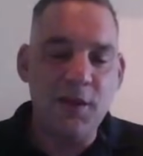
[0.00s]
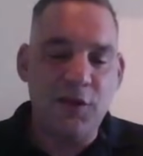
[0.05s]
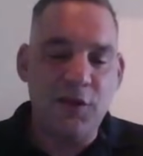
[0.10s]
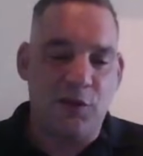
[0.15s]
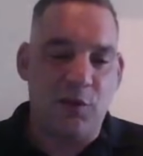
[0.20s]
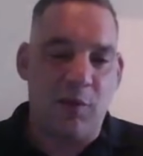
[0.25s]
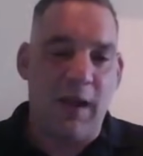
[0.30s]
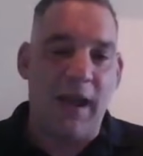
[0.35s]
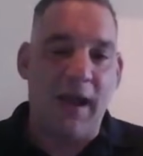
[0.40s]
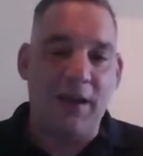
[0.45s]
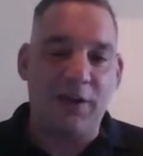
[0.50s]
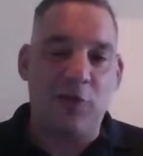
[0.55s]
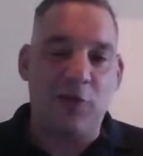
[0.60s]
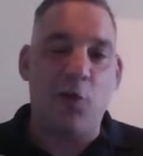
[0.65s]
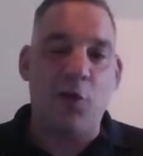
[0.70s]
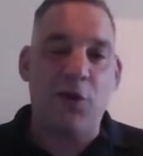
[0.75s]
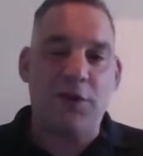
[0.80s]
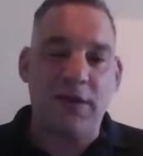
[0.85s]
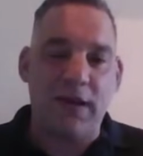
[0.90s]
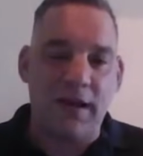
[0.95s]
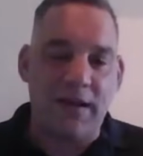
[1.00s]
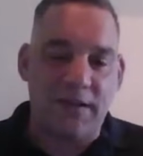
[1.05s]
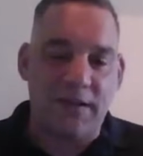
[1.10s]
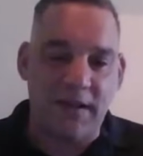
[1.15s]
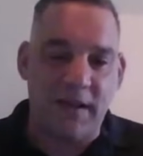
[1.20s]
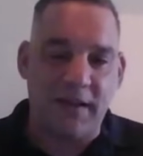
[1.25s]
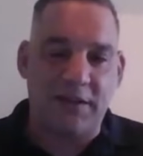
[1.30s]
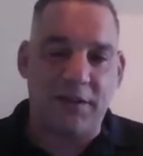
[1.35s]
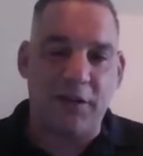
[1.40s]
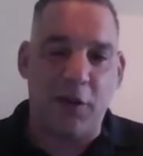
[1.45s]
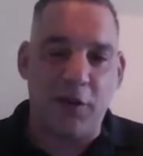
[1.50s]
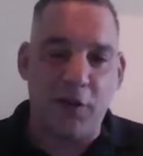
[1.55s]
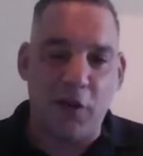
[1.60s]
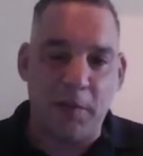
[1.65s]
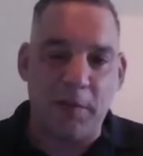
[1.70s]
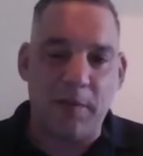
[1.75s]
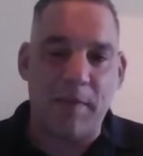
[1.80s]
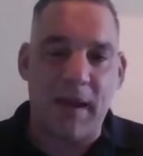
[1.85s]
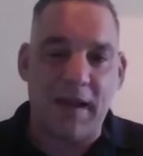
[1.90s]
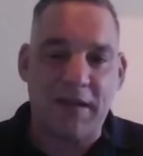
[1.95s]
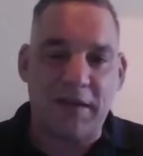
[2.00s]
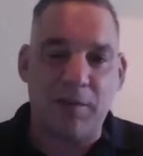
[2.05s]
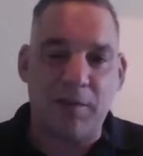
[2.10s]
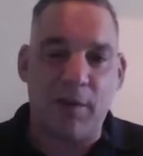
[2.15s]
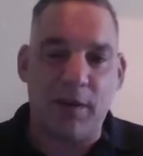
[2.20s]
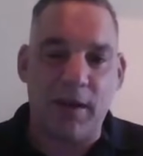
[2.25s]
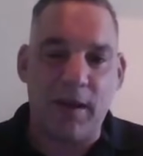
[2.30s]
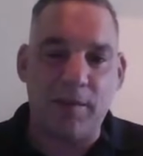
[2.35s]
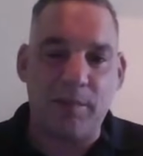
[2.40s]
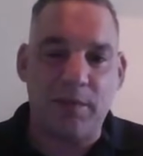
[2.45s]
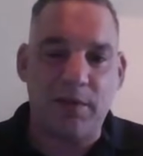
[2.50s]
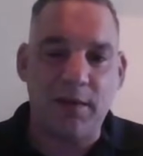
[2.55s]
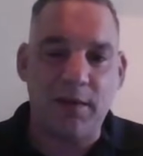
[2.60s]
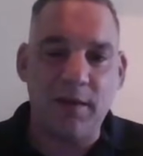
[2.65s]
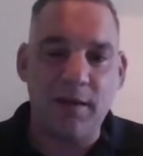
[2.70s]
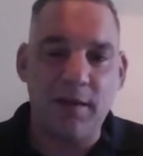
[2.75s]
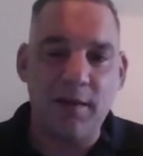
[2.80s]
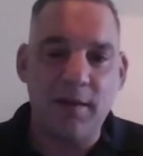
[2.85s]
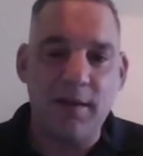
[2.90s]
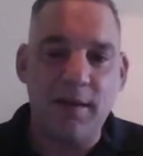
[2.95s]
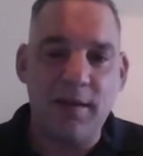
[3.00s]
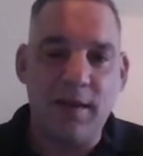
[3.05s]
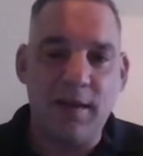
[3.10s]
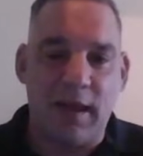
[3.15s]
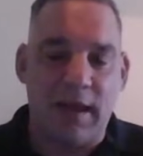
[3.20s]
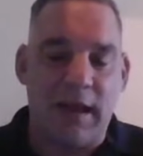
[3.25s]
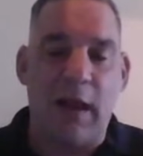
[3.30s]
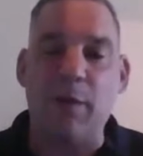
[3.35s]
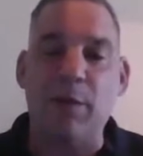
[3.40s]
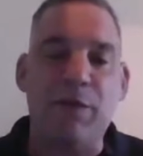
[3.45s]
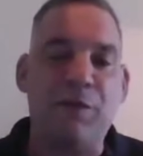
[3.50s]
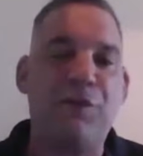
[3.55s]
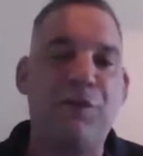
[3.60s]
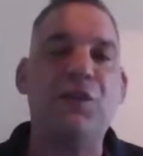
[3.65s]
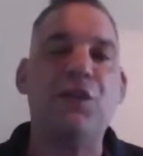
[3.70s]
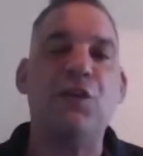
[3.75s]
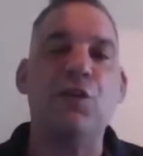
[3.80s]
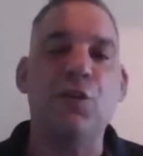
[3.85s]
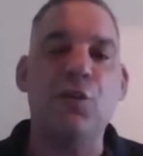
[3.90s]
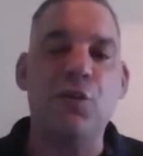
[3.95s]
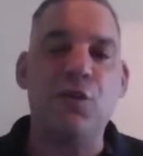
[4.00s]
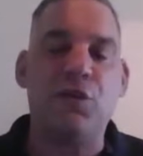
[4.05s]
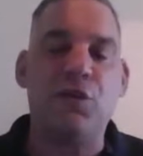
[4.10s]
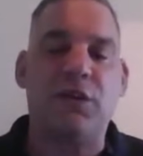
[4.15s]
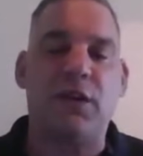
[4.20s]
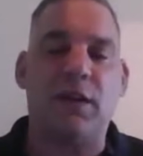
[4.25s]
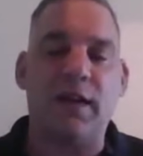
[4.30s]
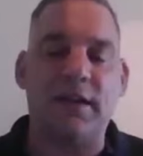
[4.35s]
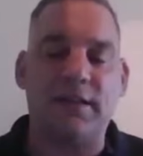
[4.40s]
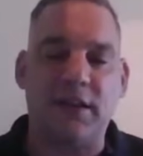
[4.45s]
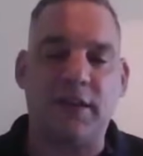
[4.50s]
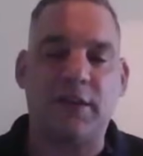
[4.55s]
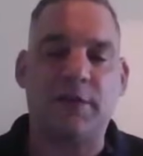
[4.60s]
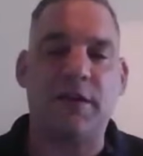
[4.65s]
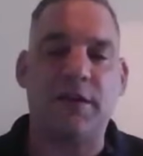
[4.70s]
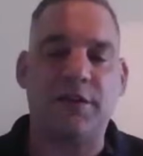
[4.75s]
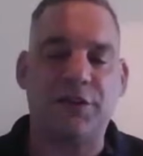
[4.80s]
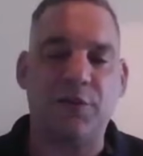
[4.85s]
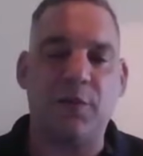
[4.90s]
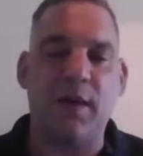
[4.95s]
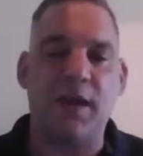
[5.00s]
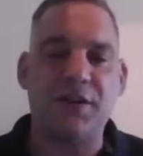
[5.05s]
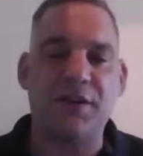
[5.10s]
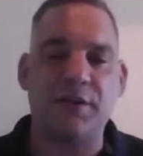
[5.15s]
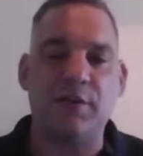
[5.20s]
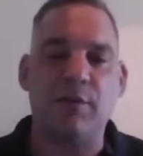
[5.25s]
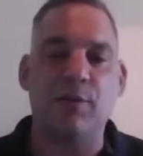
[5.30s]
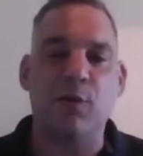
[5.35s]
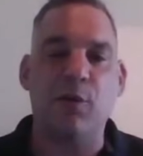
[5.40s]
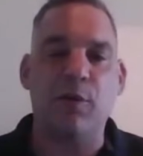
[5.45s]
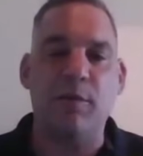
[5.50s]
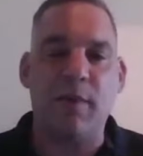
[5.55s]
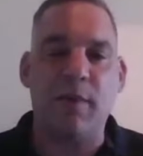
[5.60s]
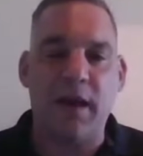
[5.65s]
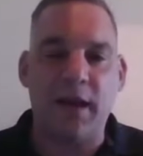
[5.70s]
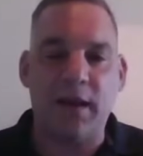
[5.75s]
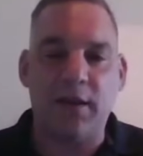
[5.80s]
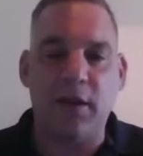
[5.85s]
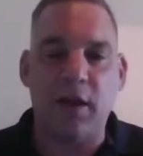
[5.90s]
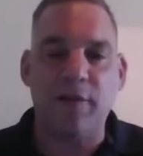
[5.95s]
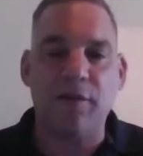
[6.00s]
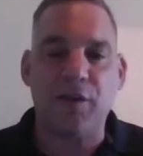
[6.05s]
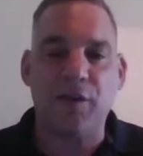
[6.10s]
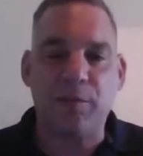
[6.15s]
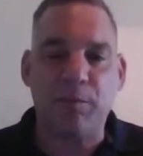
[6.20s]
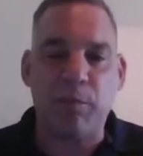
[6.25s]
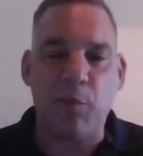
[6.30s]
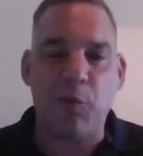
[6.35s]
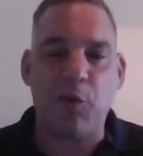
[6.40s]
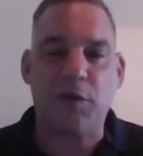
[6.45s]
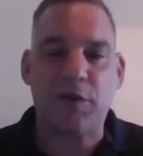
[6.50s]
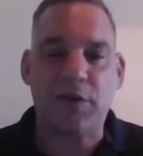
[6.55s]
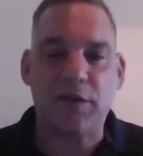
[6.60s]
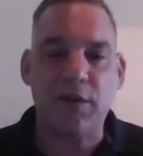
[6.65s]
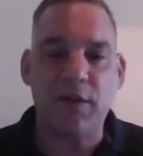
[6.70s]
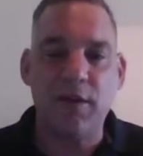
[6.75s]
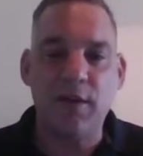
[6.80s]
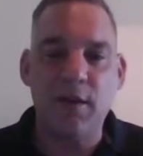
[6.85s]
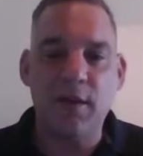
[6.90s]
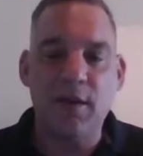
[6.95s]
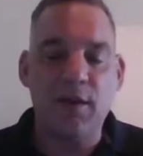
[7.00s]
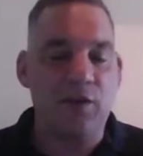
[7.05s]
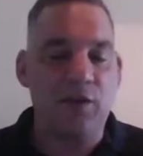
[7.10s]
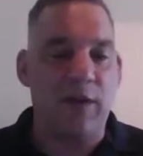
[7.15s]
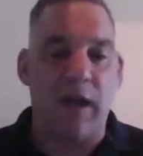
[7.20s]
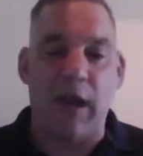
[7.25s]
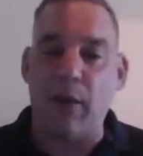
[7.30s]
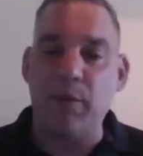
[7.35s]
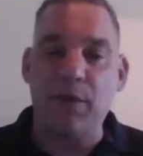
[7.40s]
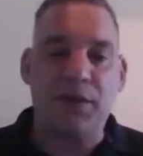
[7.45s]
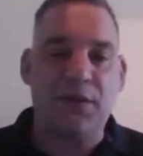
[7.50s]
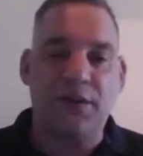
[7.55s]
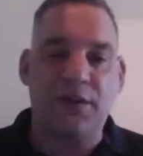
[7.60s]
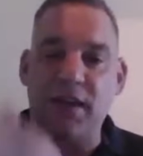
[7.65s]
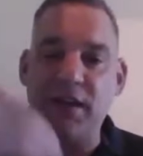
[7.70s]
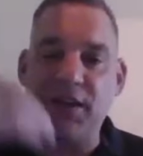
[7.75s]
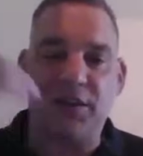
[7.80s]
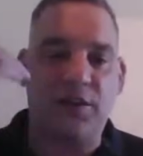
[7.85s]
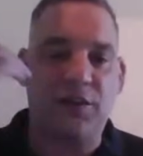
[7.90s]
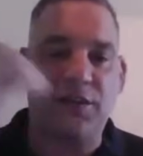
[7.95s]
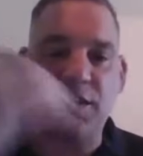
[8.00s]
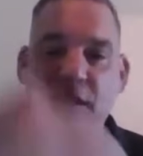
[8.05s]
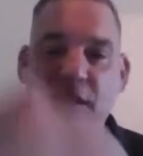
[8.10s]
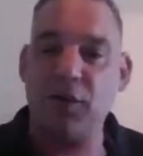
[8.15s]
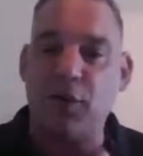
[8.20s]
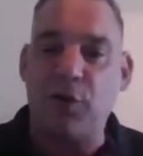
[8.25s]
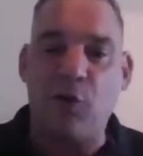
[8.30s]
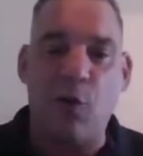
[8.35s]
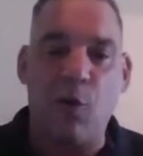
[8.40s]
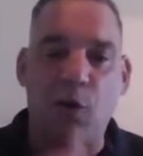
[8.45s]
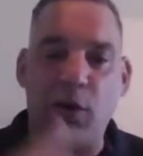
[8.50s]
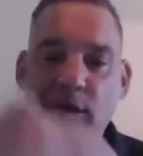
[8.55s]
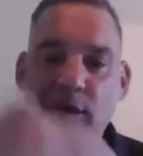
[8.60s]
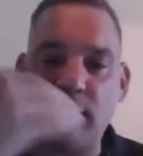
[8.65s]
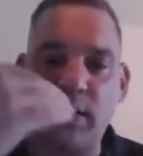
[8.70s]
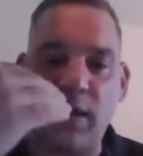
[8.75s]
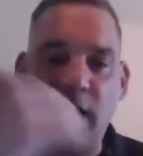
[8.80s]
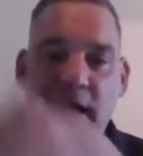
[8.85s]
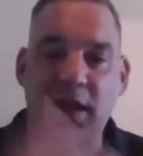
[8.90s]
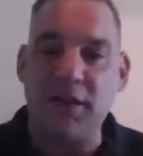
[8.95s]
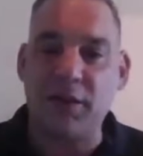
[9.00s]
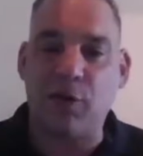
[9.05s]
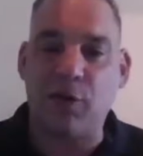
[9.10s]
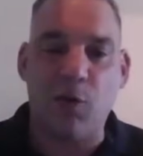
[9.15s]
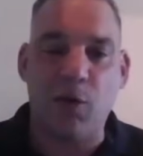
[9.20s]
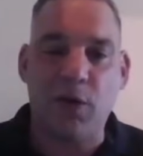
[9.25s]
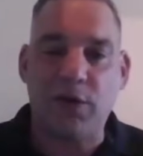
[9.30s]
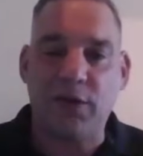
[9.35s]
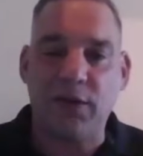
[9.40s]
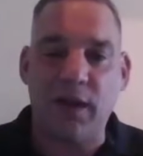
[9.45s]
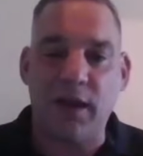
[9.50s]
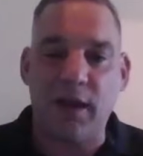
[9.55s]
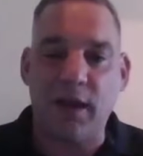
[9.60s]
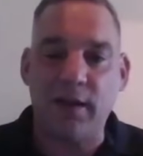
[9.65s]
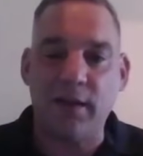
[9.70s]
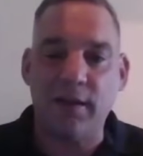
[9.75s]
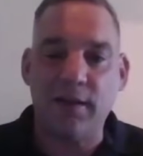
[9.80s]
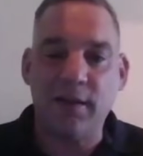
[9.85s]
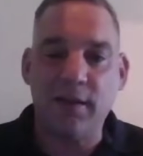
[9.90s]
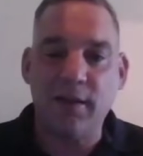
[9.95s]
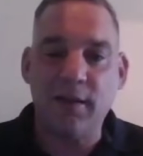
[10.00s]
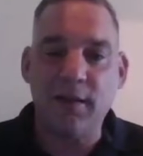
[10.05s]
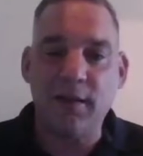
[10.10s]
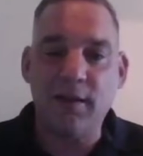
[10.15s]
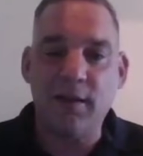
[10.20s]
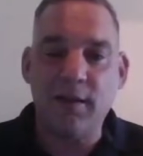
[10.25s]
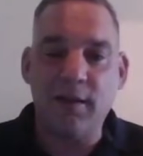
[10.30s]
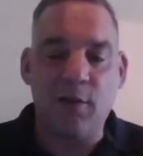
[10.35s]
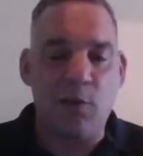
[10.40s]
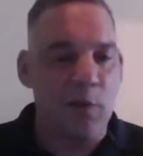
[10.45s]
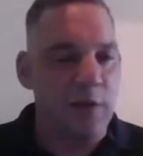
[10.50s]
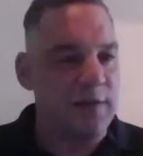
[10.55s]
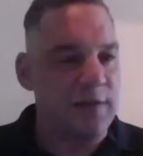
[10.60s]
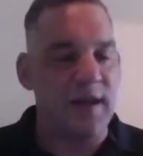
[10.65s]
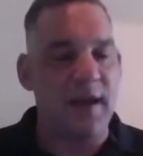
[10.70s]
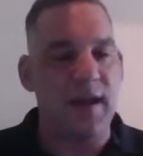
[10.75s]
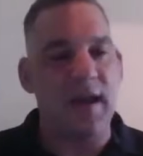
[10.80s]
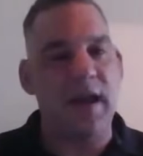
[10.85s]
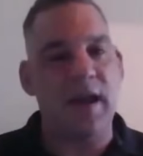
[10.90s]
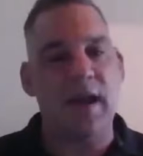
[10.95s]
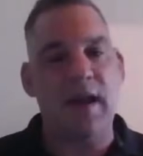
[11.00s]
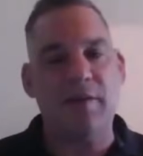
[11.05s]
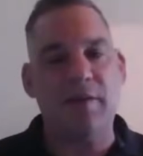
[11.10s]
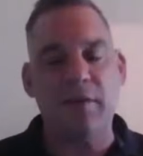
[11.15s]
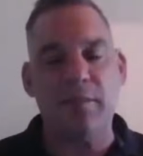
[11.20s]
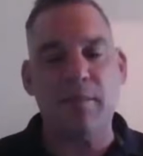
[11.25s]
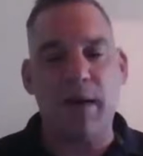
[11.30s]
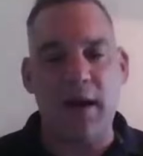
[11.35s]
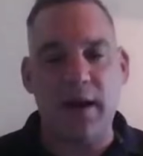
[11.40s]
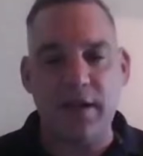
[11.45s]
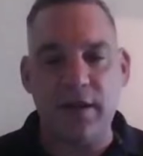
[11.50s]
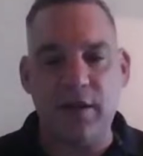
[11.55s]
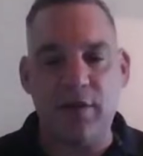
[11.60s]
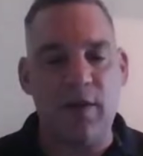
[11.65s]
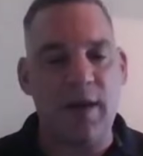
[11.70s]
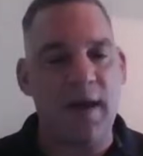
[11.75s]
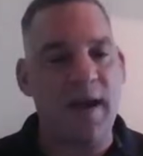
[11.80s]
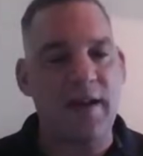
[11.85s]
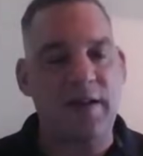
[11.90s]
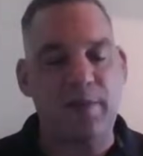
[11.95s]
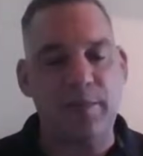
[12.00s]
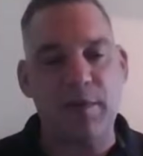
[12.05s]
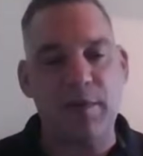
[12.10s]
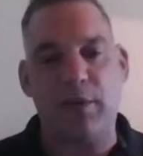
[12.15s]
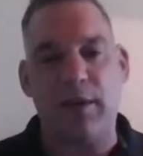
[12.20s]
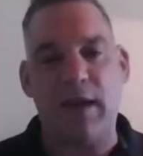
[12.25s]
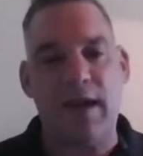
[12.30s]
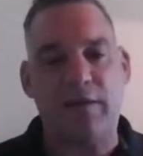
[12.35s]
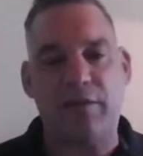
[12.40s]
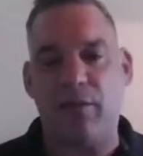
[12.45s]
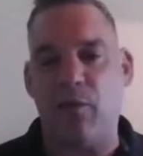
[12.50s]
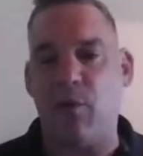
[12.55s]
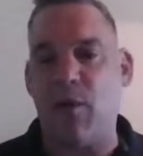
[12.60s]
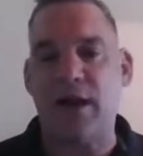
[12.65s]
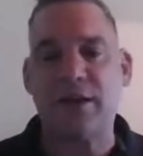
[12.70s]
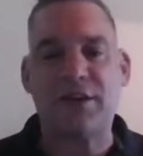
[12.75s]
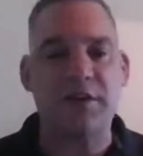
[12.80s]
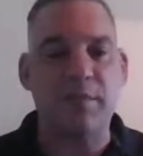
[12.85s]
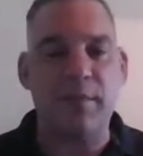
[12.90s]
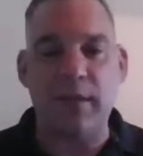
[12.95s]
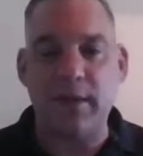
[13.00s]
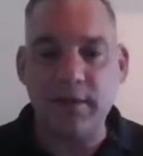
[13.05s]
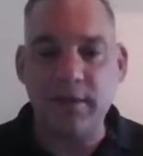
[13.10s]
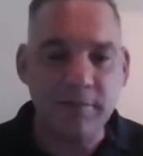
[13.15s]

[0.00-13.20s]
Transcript: I had courtside seats at all the Army basketball games, and I refused to let this situation ruin my love of sports. So I would sit center court on the court side with everybody who hates me or likes me watching me.